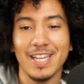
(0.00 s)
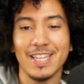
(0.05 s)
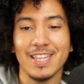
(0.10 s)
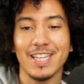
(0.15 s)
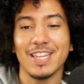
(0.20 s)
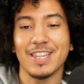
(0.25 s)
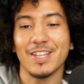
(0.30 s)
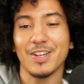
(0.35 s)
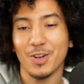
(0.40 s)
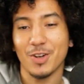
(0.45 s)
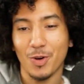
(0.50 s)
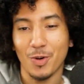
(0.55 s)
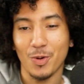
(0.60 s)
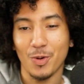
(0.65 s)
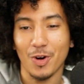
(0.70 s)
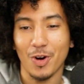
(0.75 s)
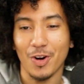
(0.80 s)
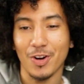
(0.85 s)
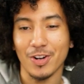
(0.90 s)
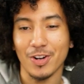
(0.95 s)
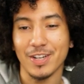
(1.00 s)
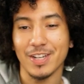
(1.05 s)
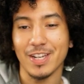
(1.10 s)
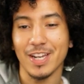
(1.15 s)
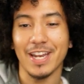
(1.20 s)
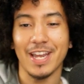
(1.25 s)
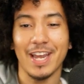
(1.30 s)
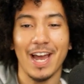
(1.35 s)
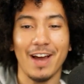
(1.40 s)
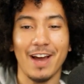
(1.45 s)
that they're cold hearted,
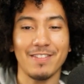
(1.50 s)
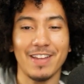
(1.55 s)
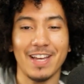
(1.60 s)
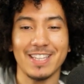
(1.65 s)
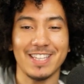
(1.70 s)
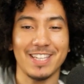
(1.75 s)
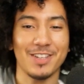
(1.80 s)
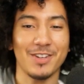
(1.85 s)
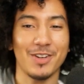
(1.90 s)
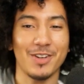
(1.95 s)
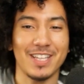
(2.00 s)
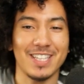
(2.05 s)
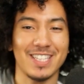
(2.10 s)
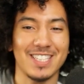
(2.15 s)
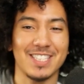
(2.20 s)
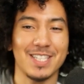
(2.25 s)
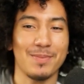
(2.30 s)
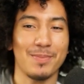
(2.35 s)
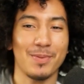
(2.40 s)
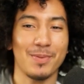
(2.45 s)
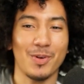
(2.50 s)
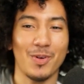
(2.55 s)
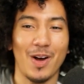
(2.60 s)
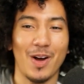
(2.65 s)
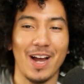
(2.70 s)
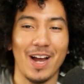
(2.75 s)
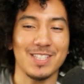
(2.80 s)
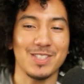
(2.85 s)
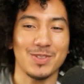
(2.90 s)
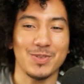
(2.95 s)
and they have that you know the typical
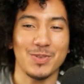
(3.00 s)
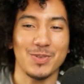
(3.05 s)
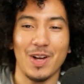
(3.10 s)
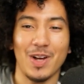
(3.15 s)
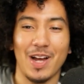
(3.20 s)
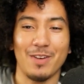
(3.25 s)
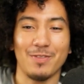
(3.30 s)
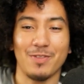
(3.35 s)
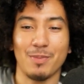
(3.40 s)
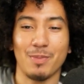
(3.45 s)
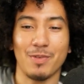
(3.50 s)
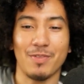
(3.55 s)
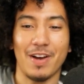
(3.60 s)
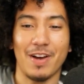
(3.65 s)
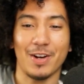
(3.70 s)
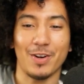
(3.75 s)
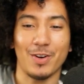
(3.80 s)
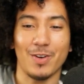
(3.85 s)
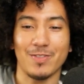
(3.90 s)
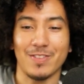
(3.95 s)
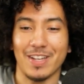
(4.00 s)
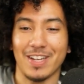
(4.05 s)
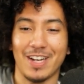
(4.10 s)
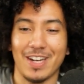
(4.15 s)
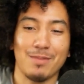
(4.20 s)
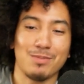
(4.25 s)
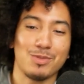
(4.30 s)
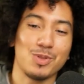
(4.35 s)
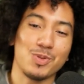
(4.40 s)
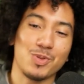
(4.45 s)
high school alpha bravado of like
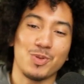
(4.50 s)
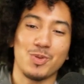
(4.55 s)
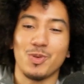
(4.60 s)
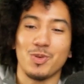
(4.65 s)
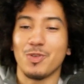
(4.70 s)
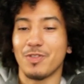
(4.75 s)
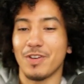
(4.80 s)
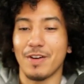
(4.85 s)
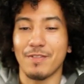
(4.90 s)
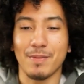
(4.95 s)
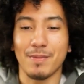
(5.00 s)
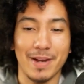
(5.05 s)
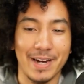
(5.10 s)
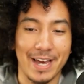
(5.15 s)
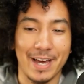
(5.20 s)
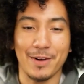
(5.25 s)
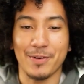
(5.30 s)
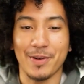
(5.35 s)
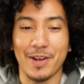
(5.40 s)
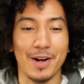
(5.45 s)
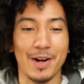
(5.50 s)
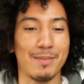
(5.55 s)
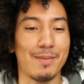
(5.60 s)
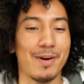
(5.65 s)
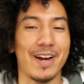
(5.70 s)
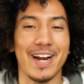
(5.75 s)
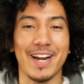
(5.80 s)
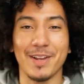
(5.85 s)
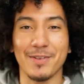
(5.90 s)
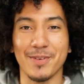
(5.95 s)
I'm too cool for everybody, I don't care
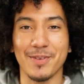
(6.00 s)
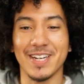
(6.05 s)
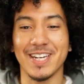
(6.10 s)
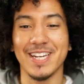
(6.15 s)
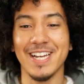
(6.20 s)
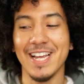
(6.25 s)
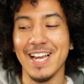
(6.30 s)
about anyone.